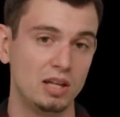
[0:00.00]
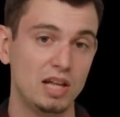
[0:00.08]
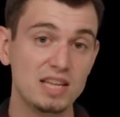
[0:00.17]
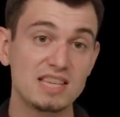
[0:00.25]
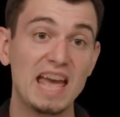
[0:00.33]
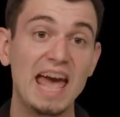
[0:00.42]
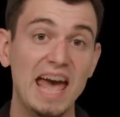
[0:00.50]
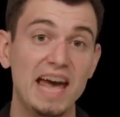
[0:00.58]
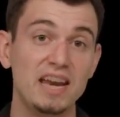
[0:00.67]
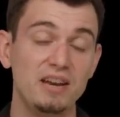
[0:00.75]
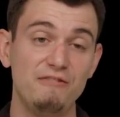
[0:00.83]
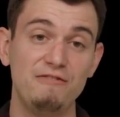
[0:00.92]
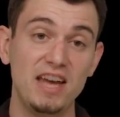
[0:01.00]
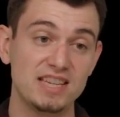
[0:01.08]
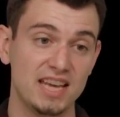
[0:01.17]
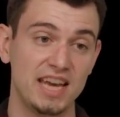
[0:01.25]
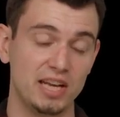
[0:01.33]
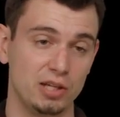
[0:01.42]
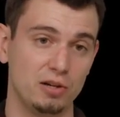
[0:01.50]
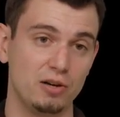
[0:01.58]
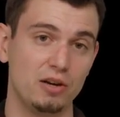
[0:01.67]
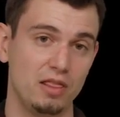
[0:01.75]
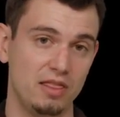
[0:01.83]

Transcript: let's add an event handler